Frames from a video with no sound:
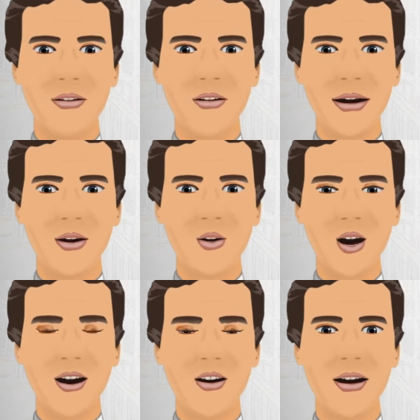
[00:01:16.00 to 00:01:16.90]
The
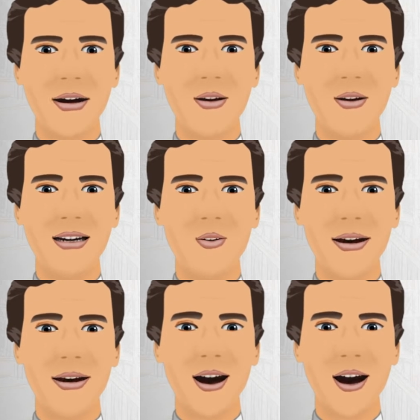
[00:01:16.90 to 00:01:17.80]
games were telecast
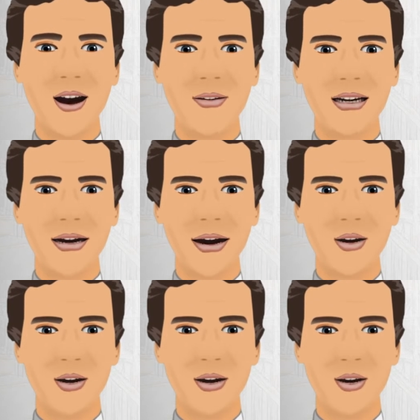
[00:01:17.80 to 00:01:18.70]
to the United
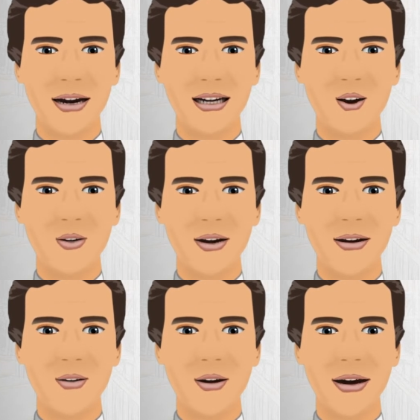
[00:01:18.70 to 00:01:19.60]
States using
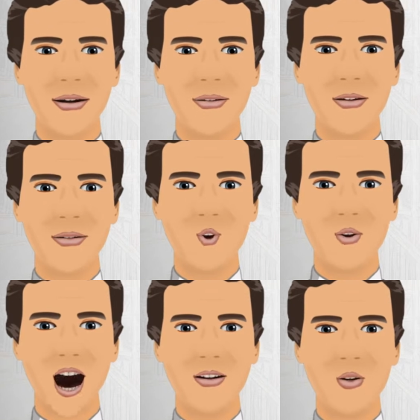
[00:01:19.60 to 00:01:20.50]
Syncom 3,
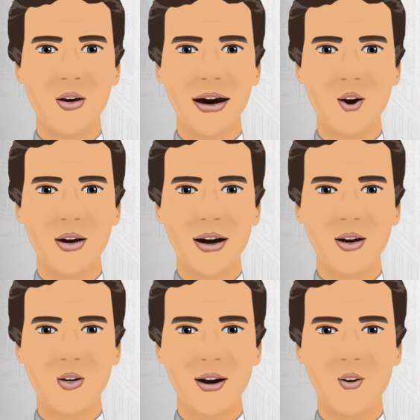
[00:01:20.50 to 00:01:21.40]
the first
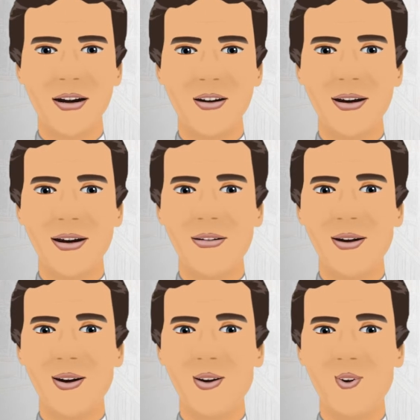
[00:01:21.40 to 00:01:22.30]
geostationary
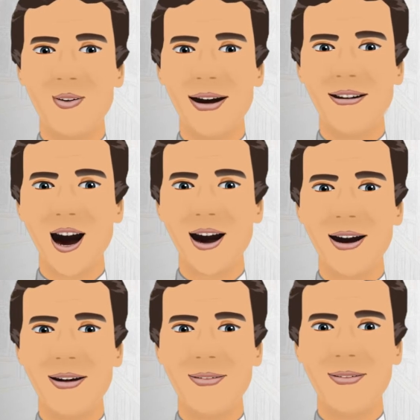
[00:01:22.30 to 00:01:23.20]
communication
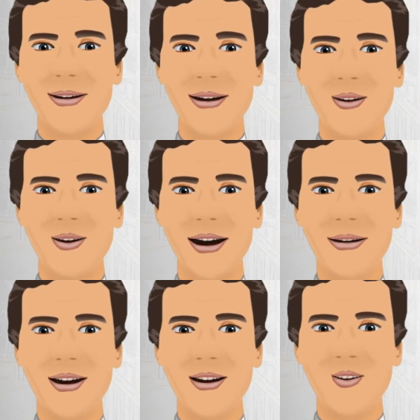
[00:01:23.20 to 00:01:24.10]
satellite, and
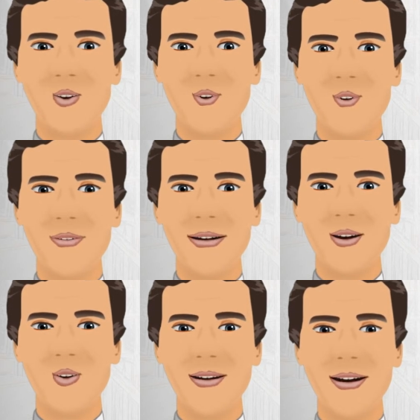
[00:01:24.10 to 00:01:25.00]
from there to Europe
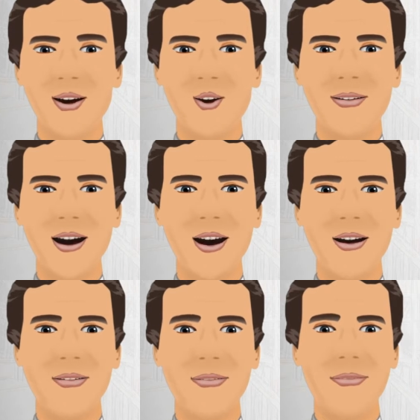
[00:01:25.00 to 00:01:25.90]
using Relay
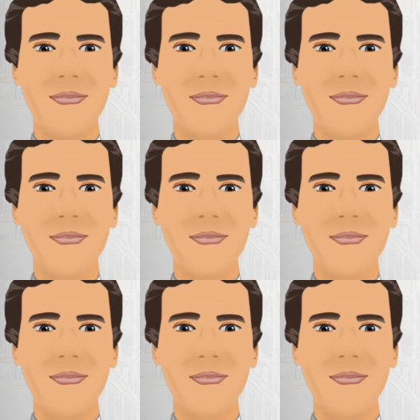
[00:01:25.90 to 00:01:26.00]
1.